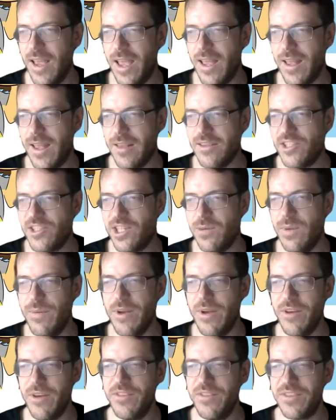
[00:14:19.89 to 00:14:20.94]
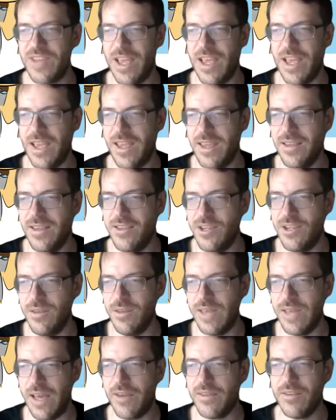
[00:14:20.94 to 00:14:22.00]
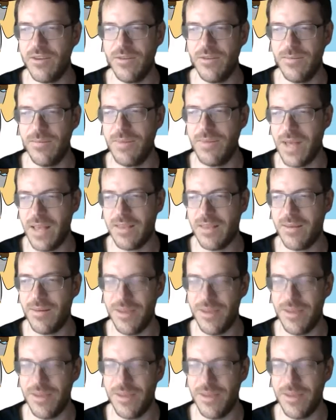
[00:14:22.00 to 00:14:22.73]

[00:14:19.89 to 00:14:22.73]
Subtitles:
And she would post a 2,000